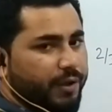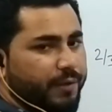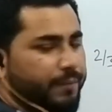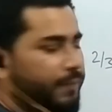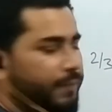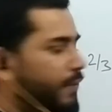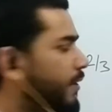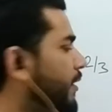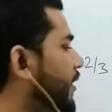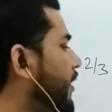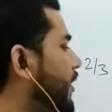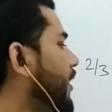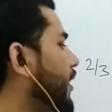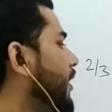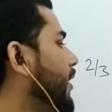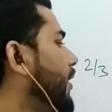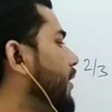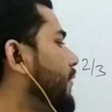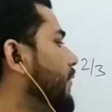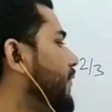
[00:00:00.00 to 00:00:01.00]
Okay,
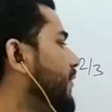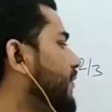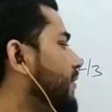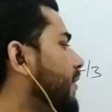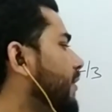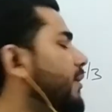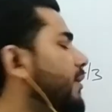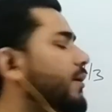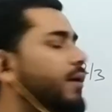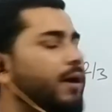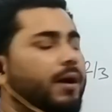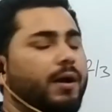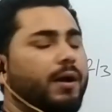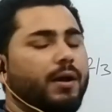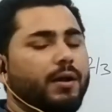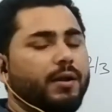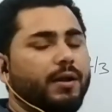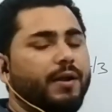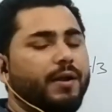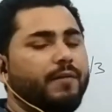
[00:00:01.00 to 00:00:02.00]
one third
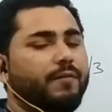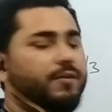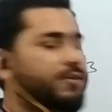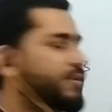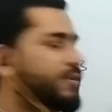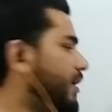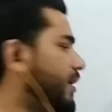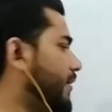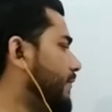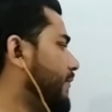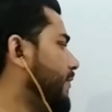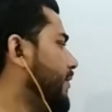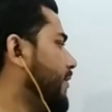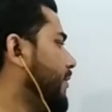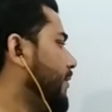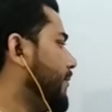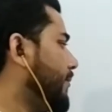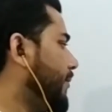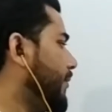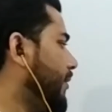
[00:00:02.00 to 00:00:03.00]
island was left,
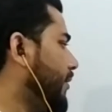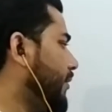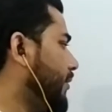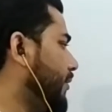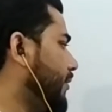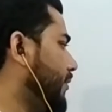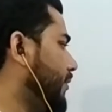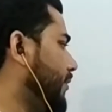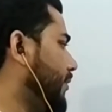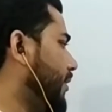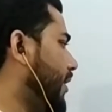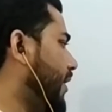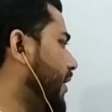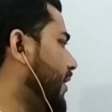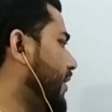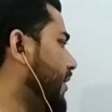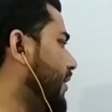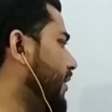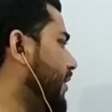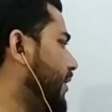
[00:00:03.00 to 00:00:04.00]

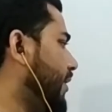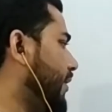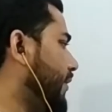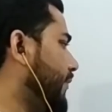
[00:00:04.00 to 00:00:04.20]
and